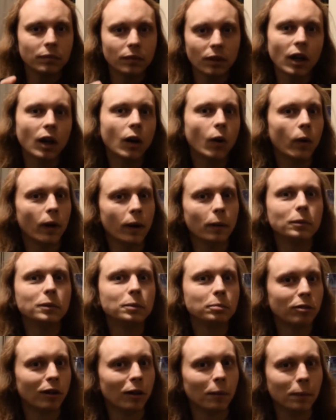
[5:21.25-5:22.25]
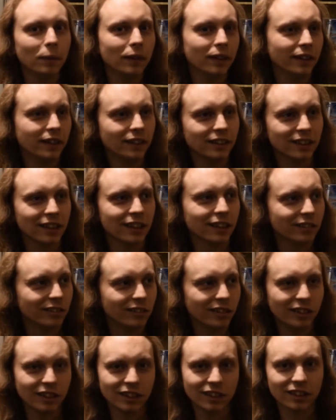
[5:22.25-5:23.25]
equipped properly. It's
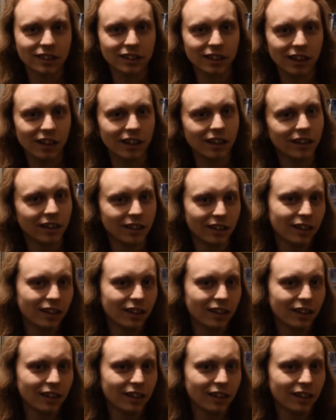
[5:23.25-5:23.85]
literally just an